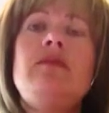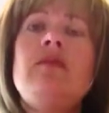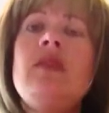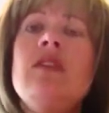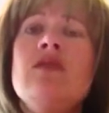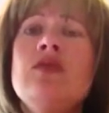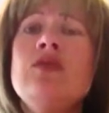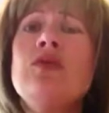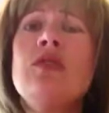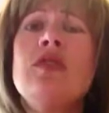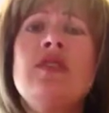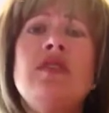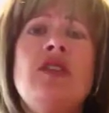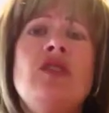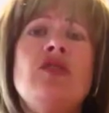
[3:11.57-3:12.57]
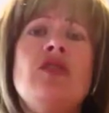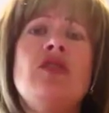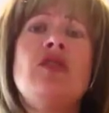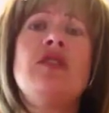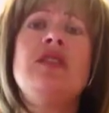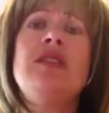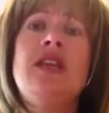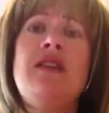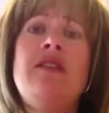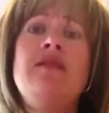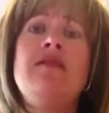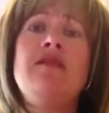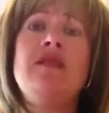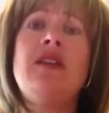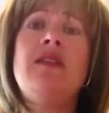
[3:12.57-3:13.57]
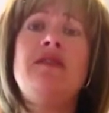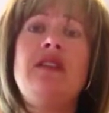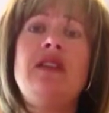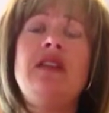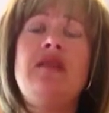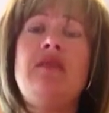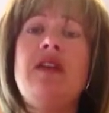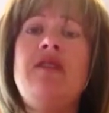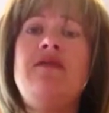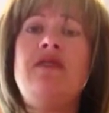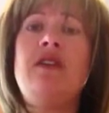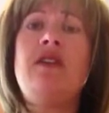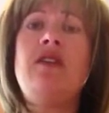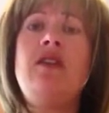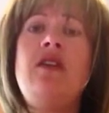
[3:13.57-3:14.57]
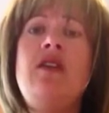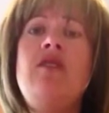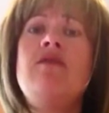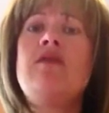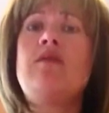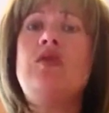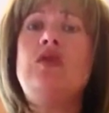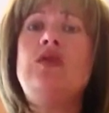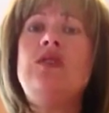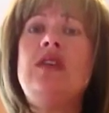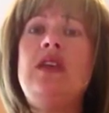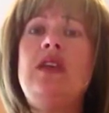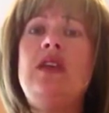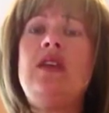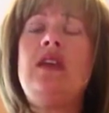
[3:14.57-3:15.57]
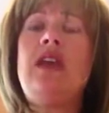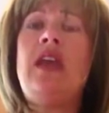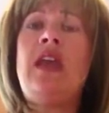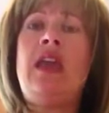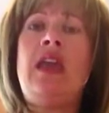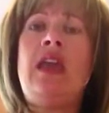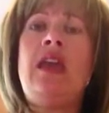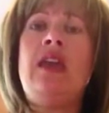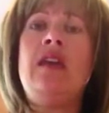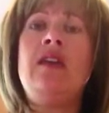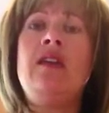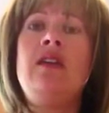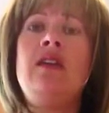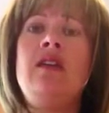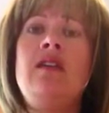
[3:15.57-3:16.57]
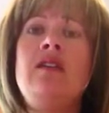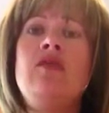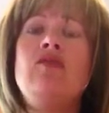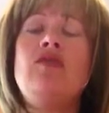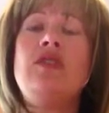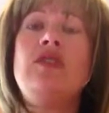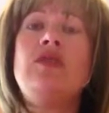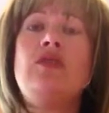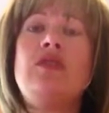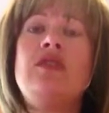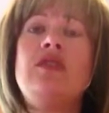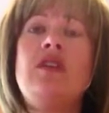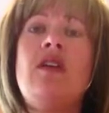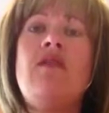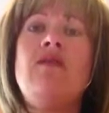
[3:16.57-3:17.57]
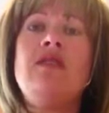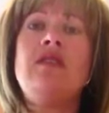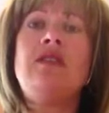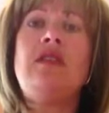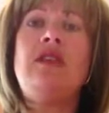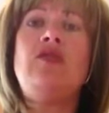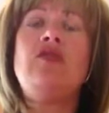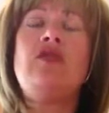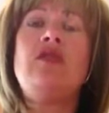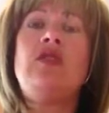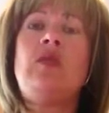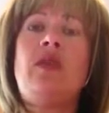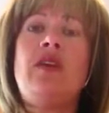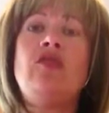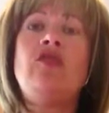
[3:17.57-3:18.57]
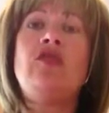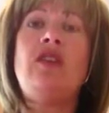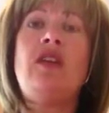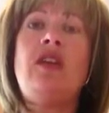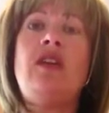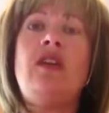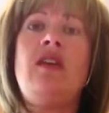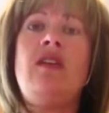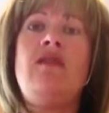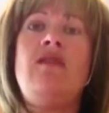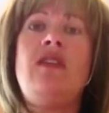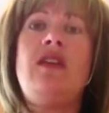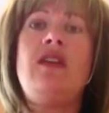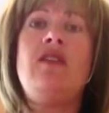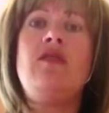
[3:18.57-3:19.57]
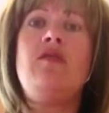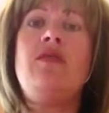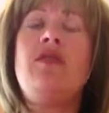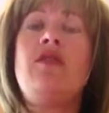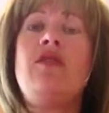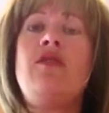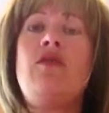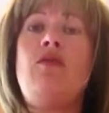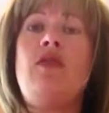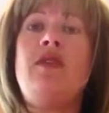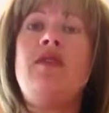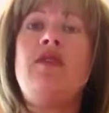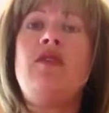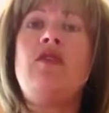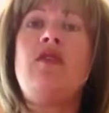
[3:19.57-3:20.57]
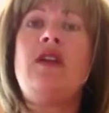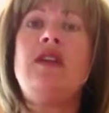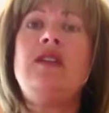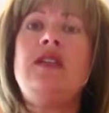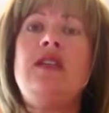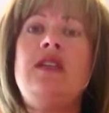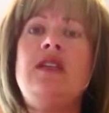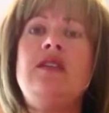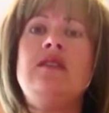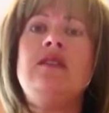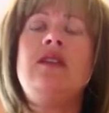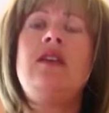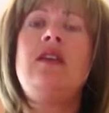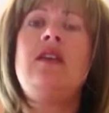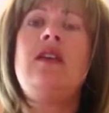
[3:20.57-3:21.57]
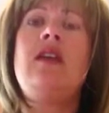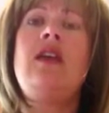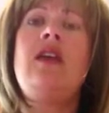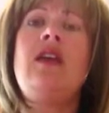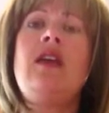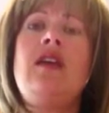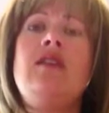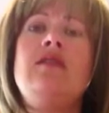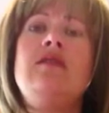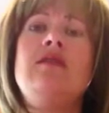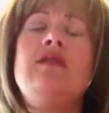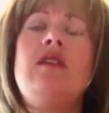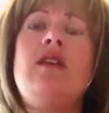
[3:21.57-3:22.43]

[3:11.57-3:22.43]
this organization could definitely benefit from using a resource of this nature, especially if they could partner with their grantees and